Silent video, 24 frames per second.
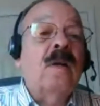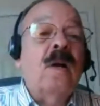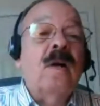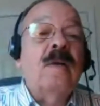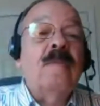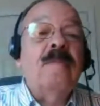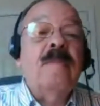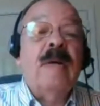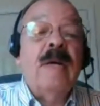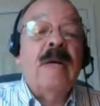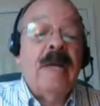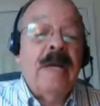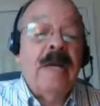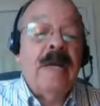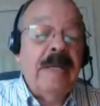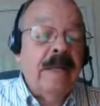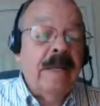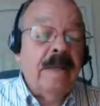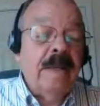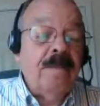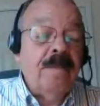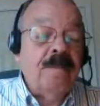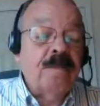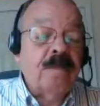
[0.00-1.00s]
on my
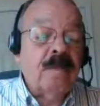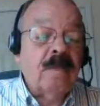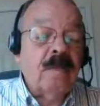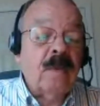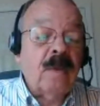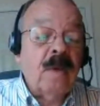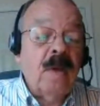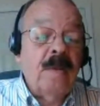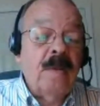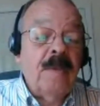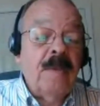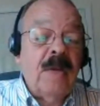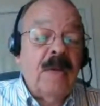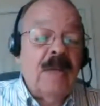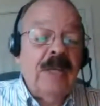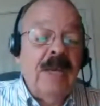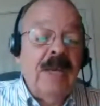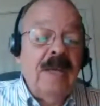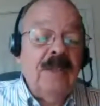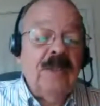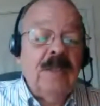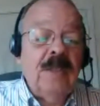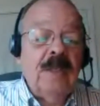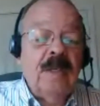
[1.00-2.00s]
um, on my
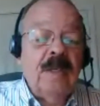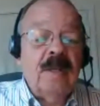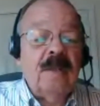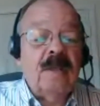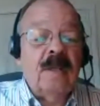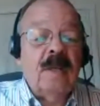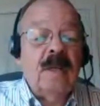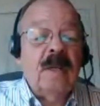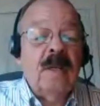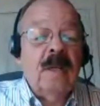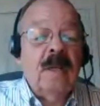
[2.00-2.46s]
case here.